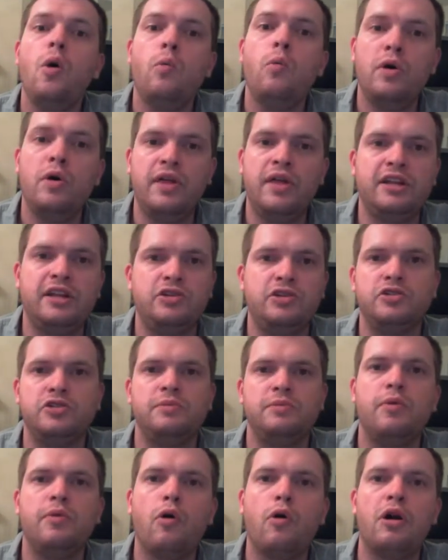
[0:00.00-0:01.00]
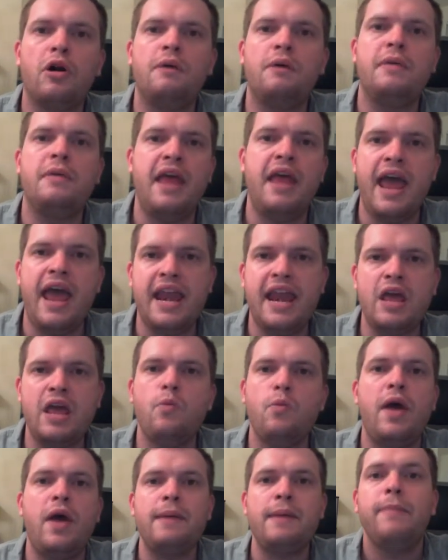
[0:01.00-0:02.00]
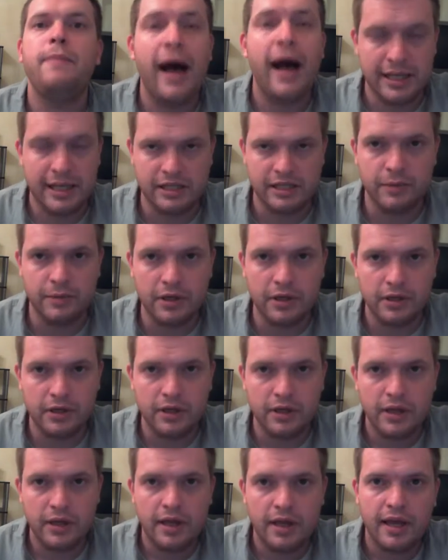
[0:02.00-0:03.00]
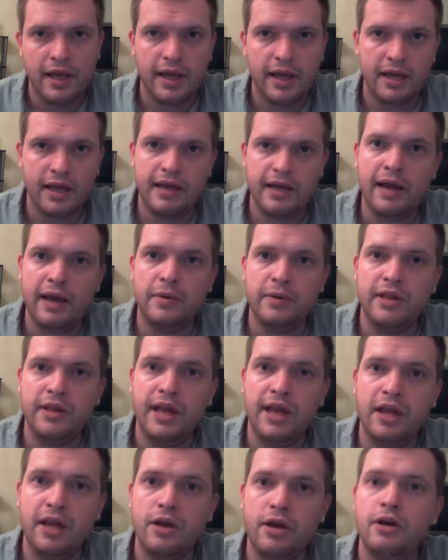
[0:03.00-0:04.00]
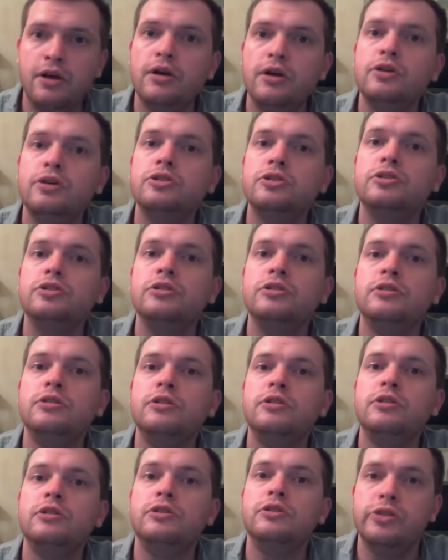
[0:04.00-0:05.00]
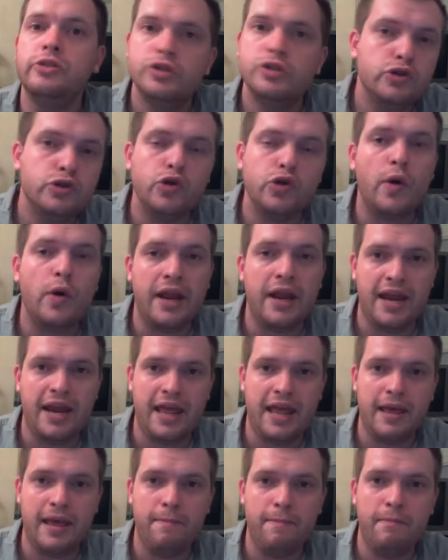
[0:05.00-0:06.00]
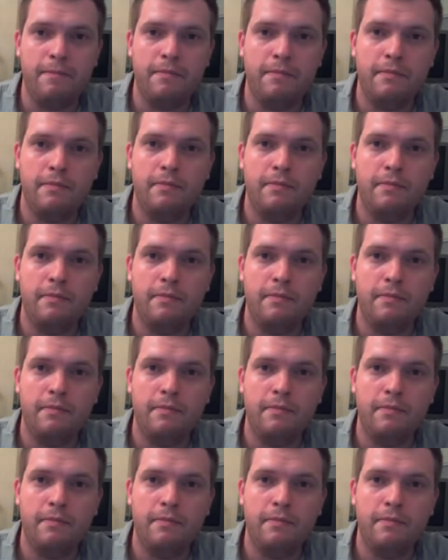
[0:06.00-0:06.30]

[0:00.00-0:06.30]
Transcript: would like to support him in any way possible. And I would like to join him